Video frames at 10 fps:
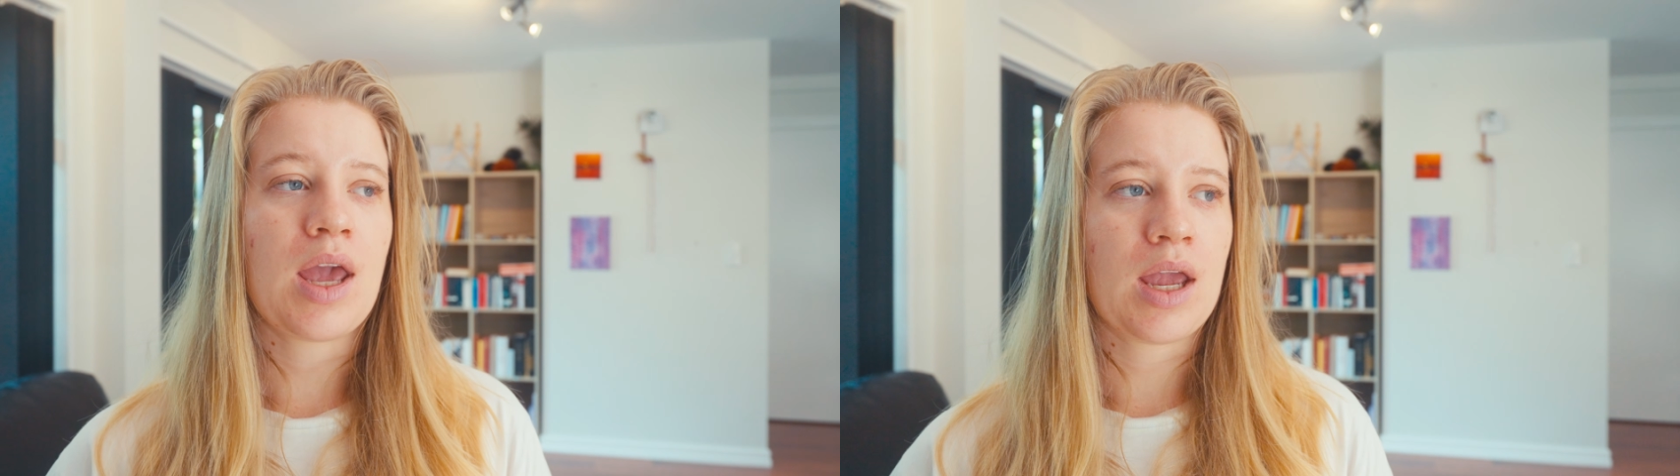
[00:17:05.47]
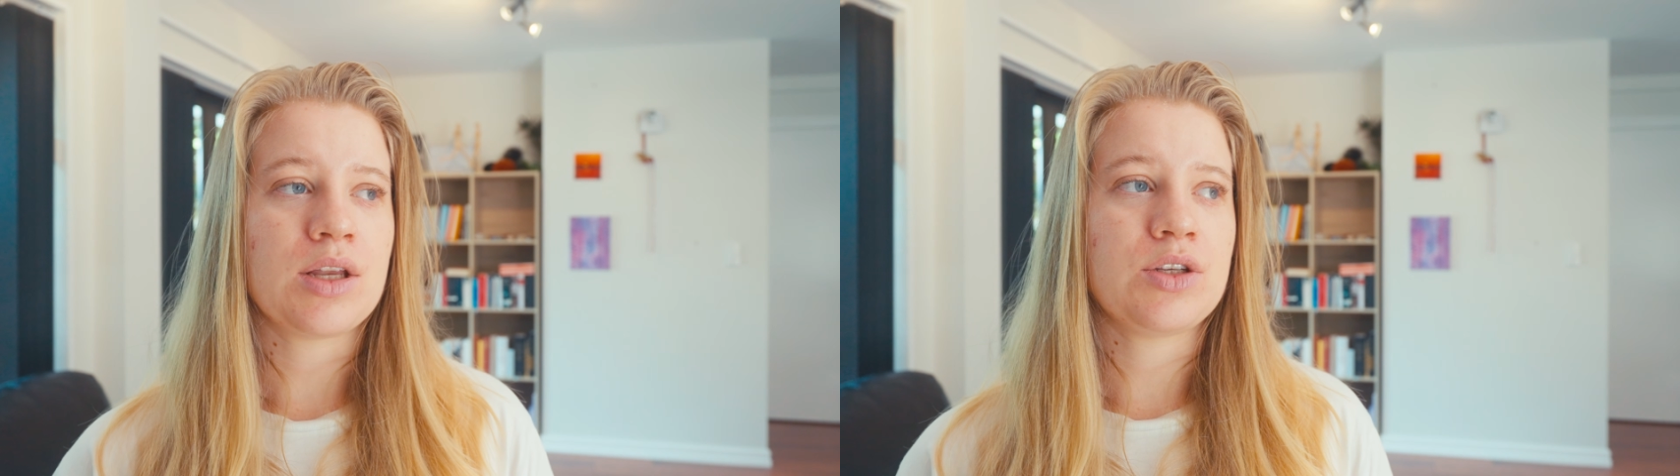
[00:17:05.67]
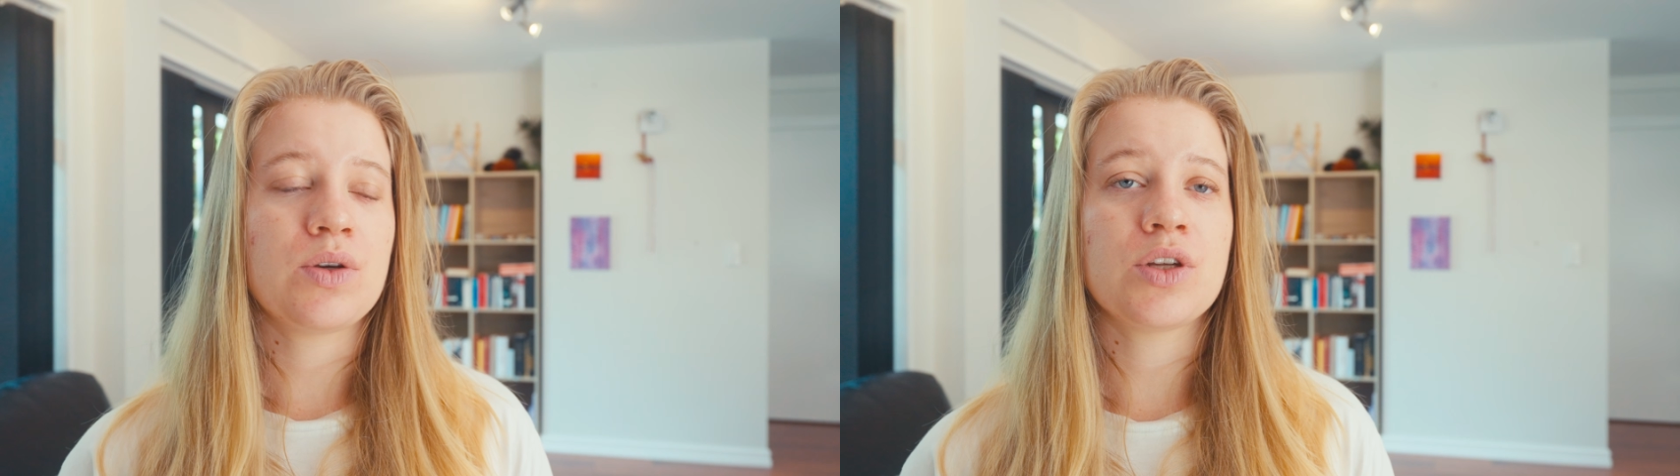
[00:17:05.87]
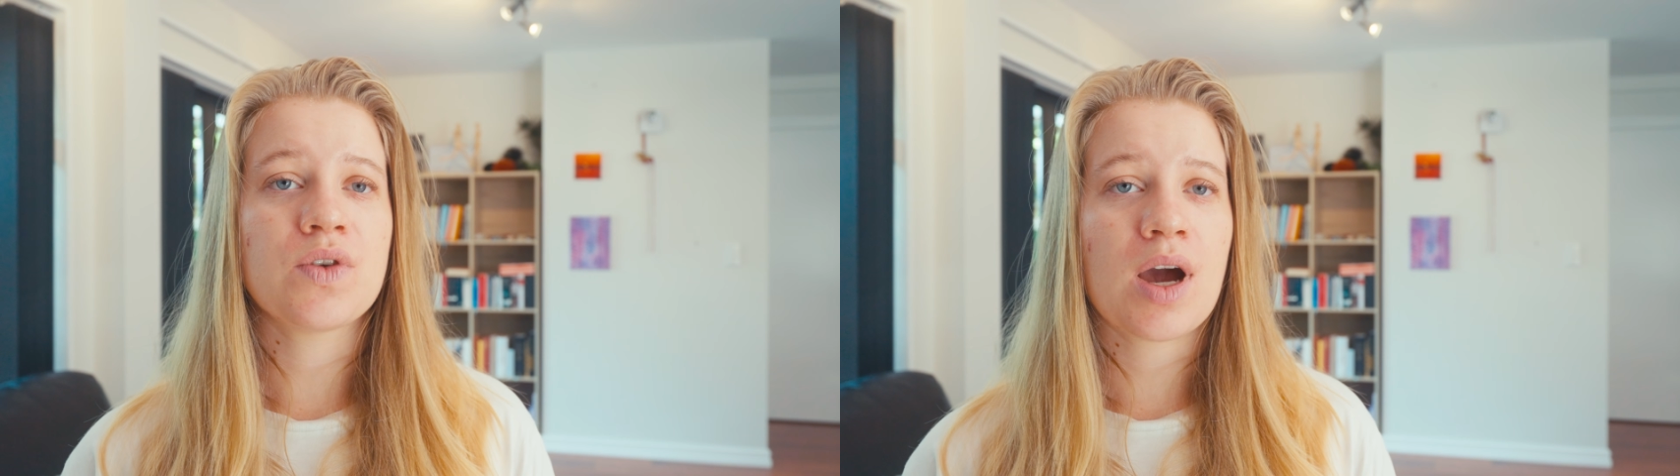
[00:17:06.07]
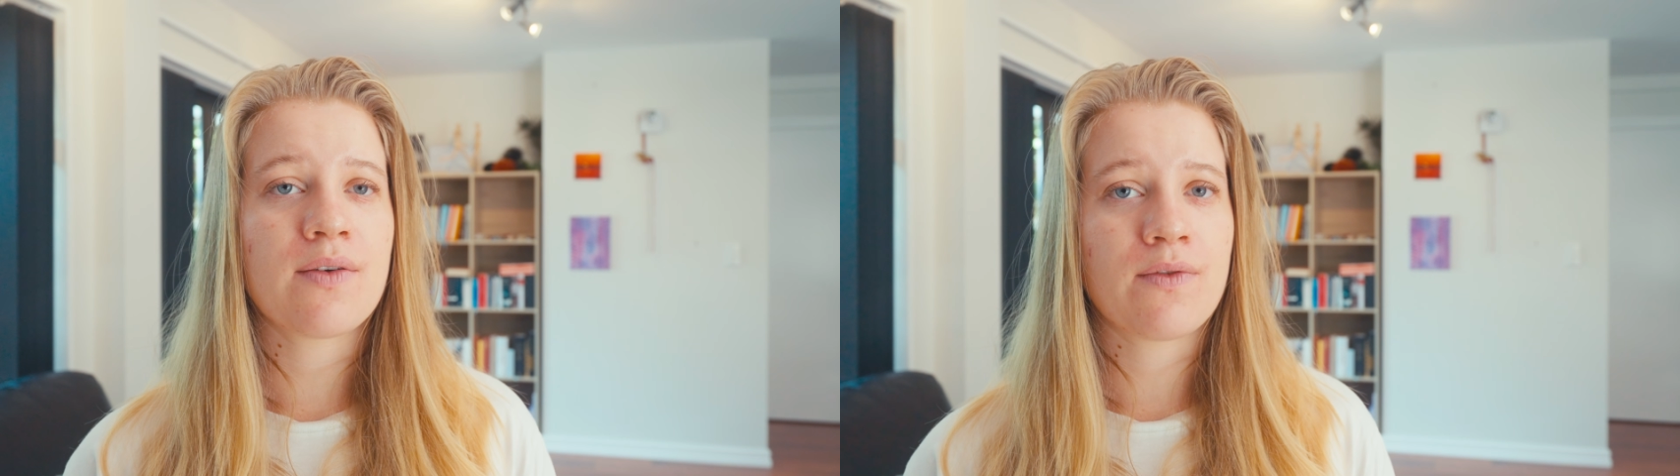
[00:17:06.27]
And you can
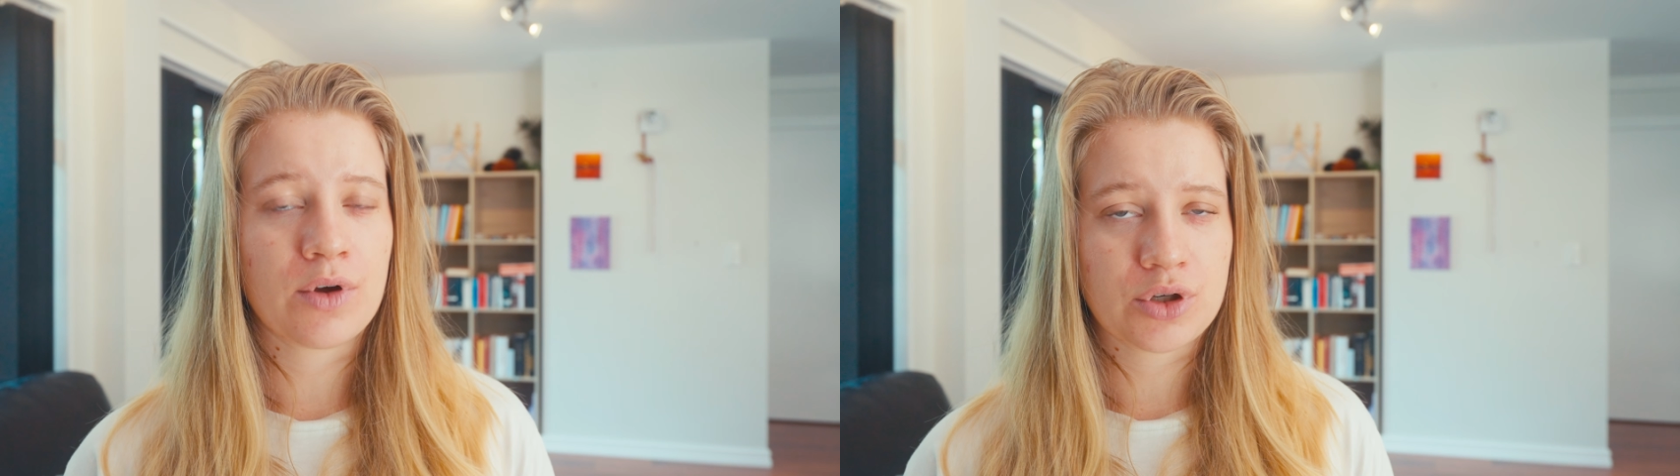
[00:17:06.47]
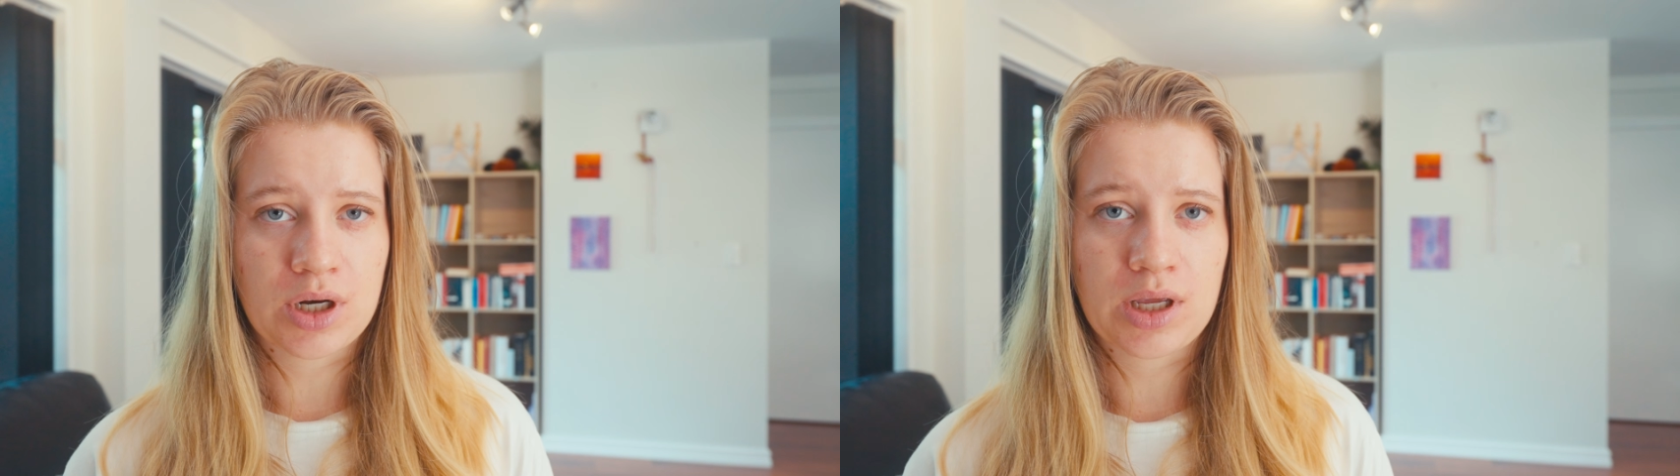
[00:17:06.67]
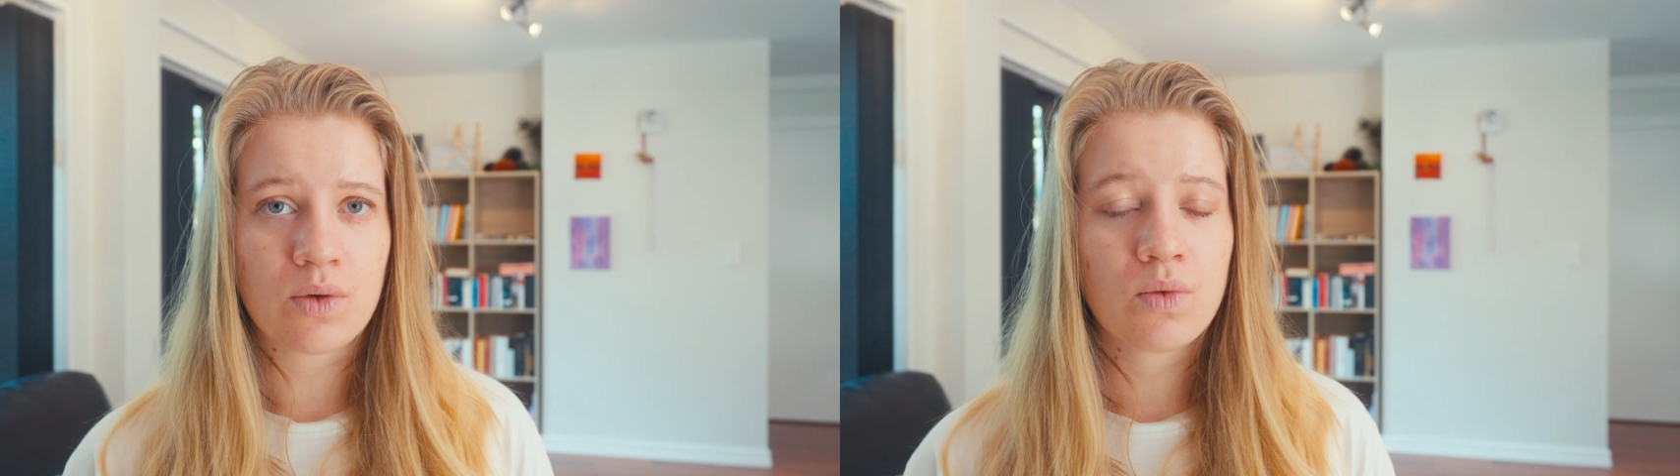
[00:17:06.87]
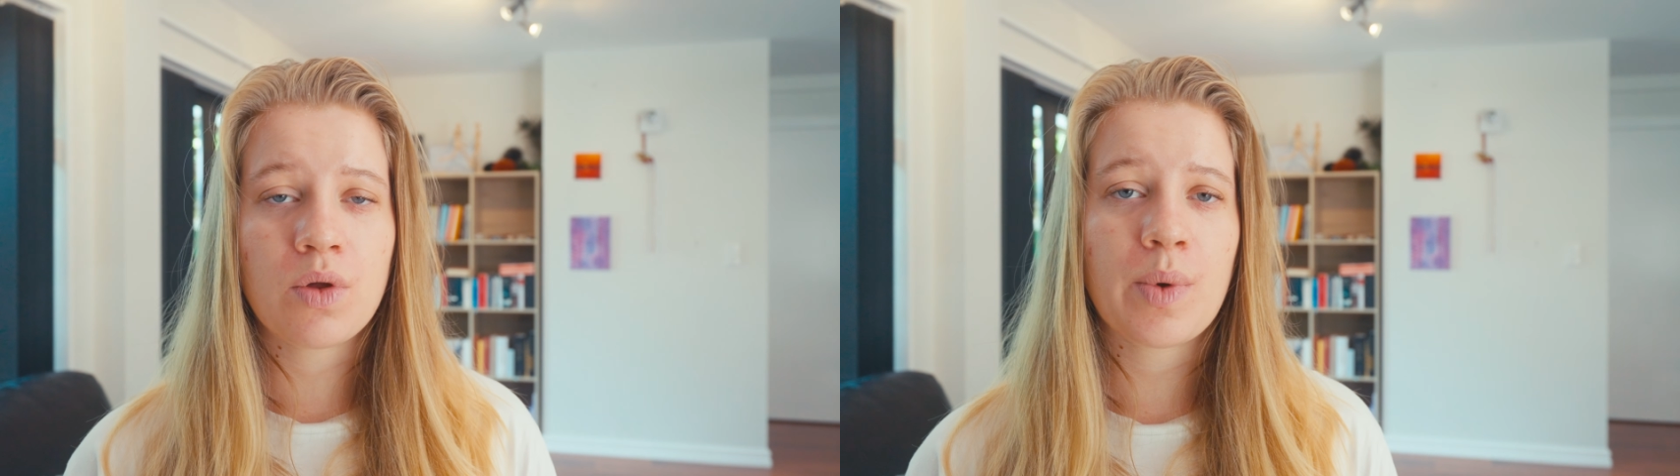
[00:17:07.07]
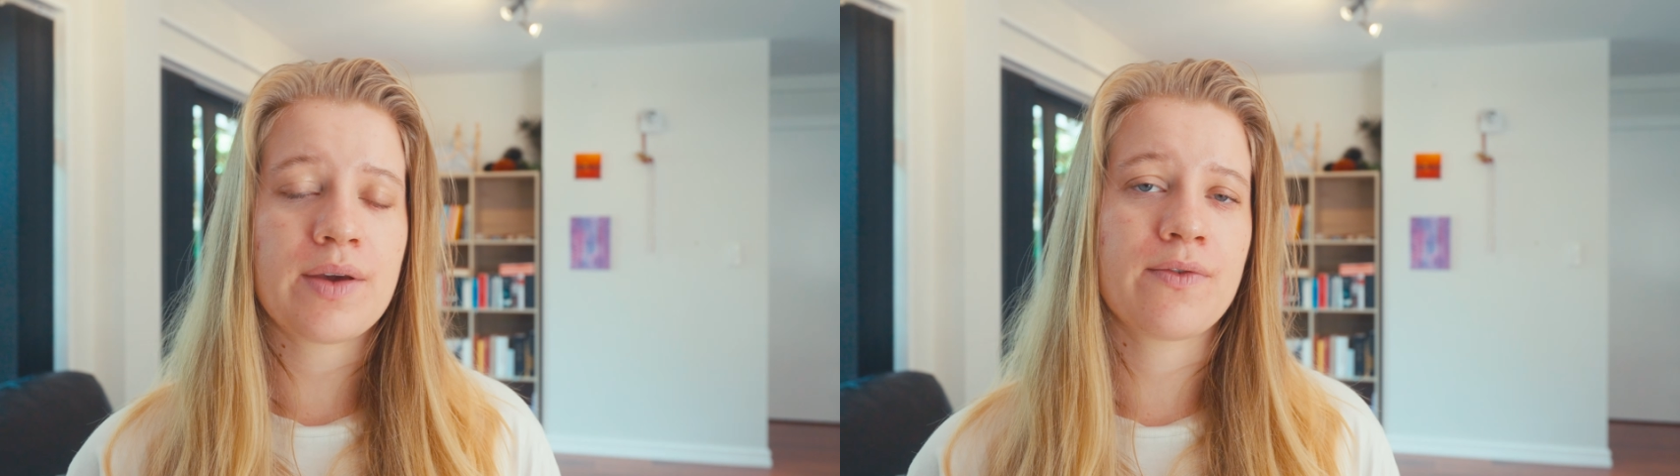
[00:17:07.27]
drive virtually all the
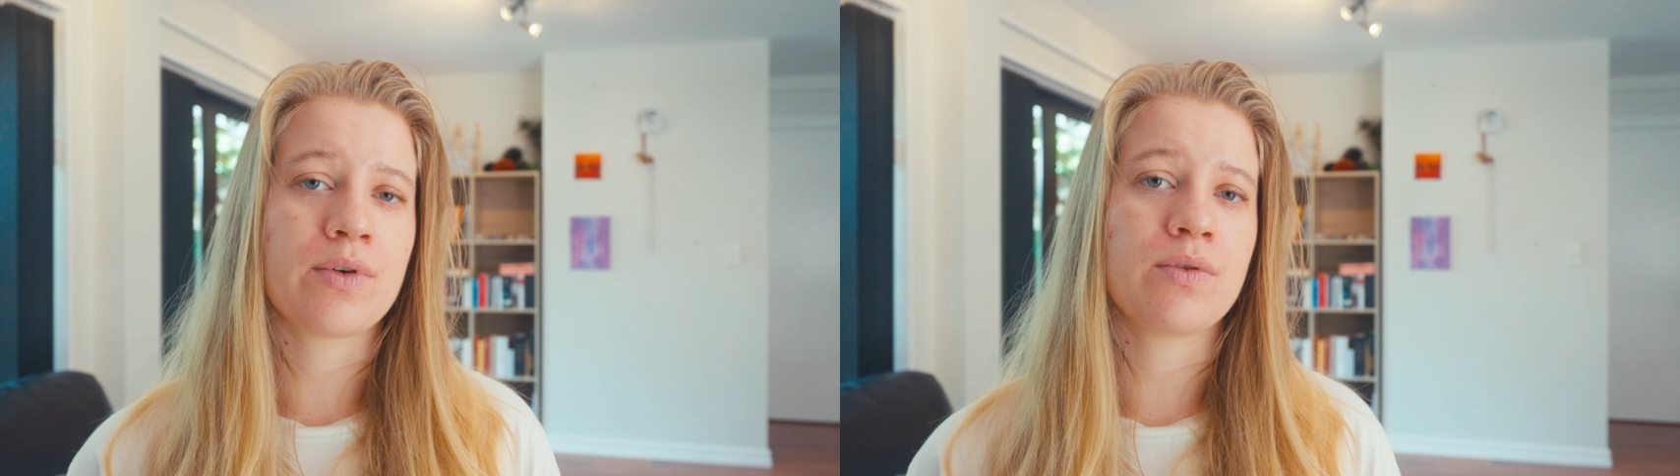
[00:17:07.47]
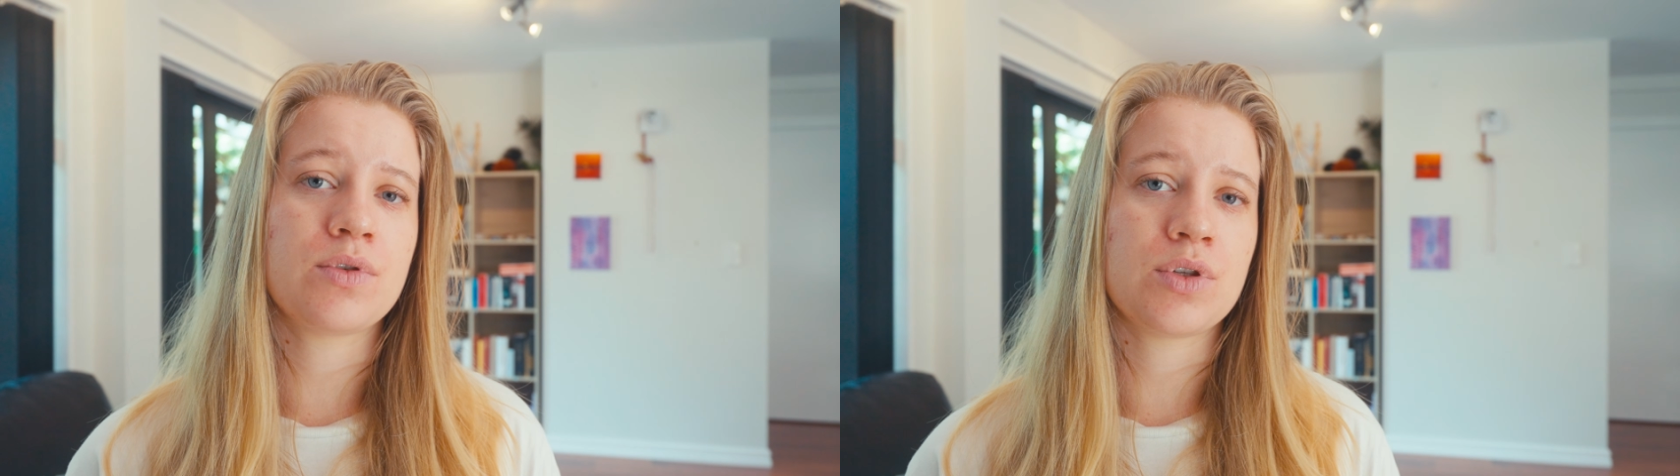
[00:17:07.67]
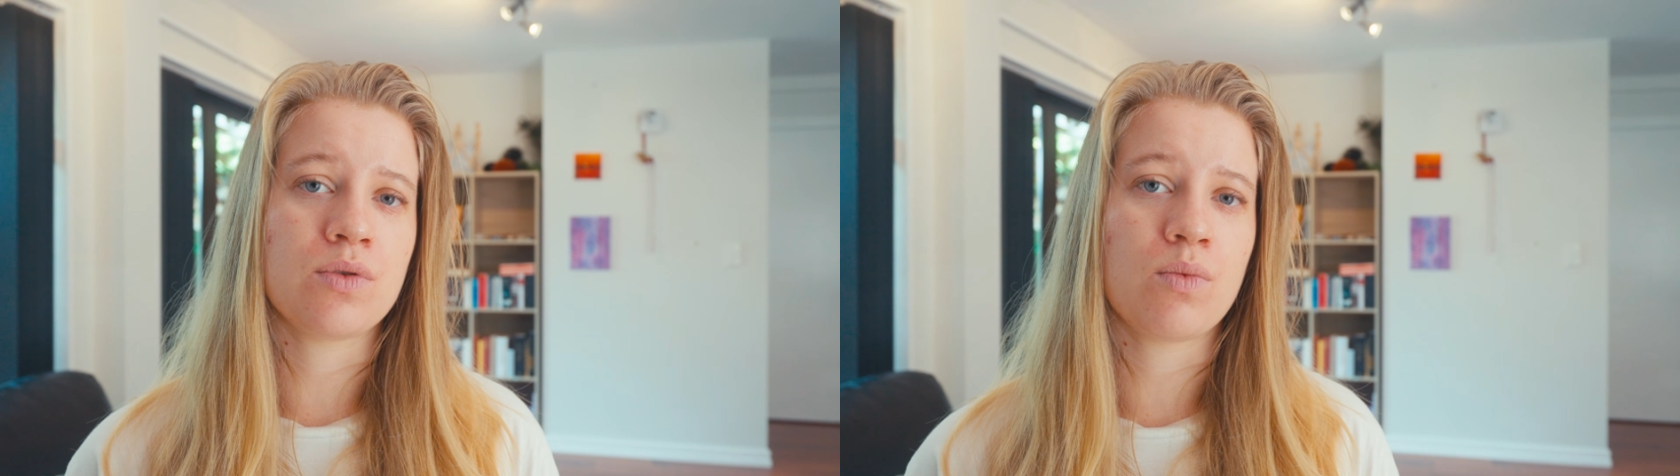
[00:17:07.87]
way through to